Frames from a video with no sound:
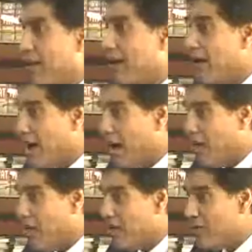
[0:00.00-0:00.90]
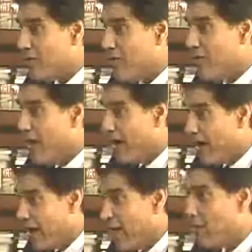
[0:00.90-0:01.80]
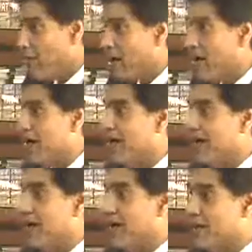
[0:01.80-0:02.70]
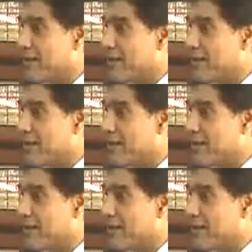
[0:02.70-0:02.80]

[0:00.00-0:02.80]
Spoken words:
Now, very important thing is,